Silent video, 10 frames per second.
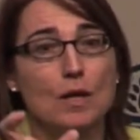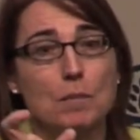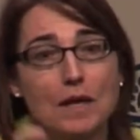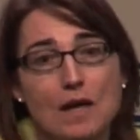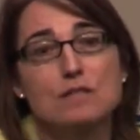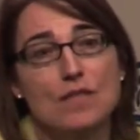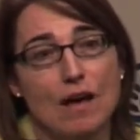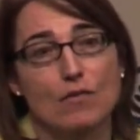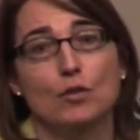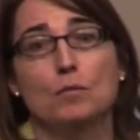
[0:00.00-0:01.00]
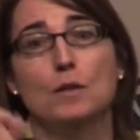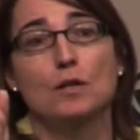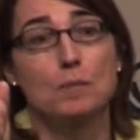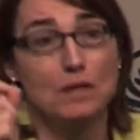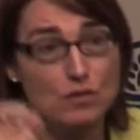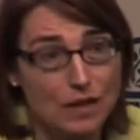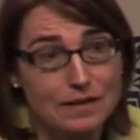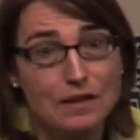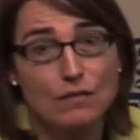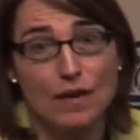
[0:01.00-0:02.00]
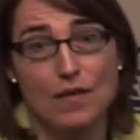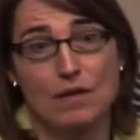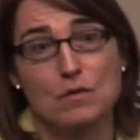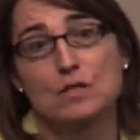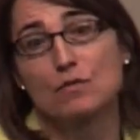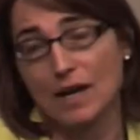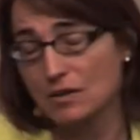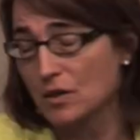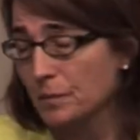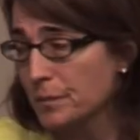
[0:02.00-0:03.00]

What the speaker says: because of that vulnerability, because you've identified that risk factor?